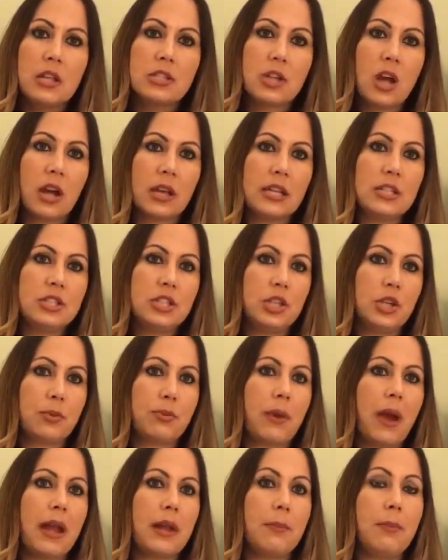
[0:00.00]
talking to your
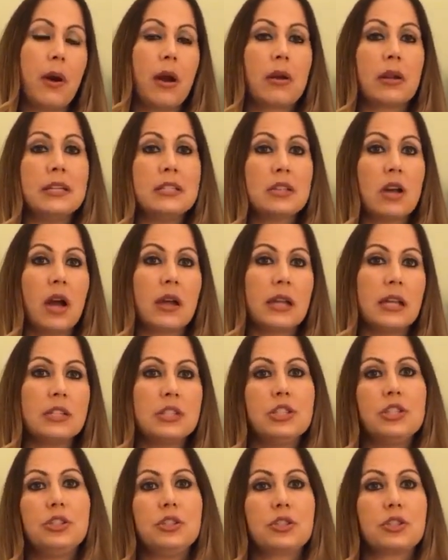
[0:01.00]
bridal party, talking
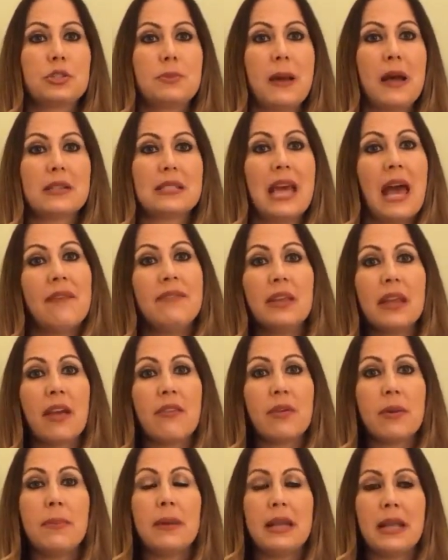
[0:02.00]
to your spouse, having
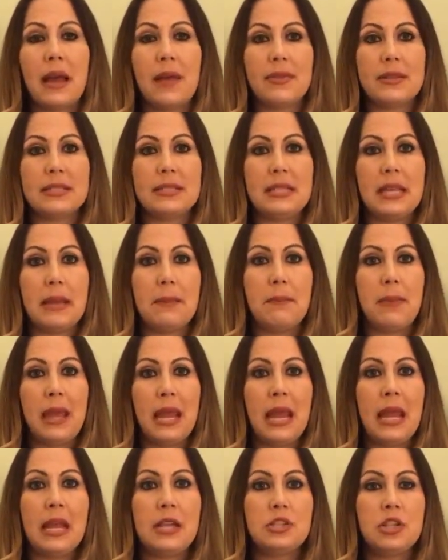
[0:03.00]
everybody on the same
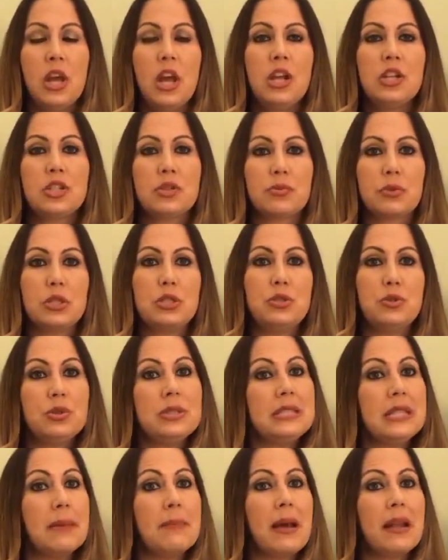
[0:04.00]
page to
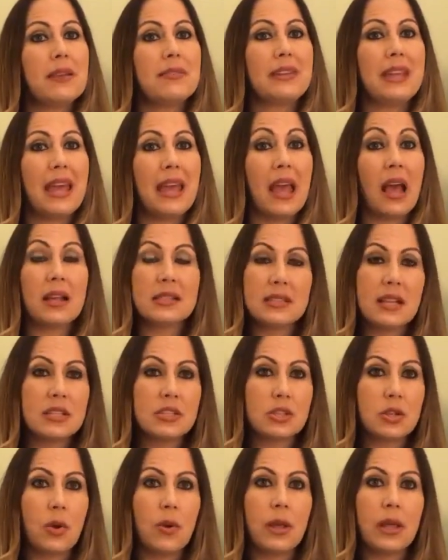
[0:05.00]
reduce the amount of chaos
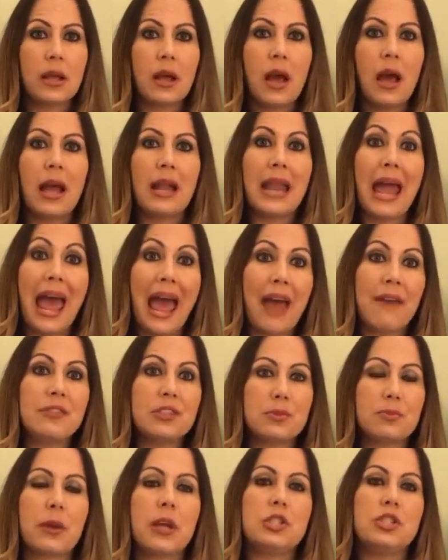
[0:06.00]
that's going on, have
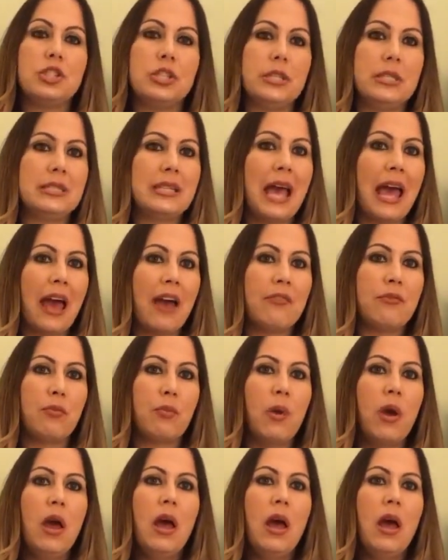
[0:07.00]
spreadsheets, have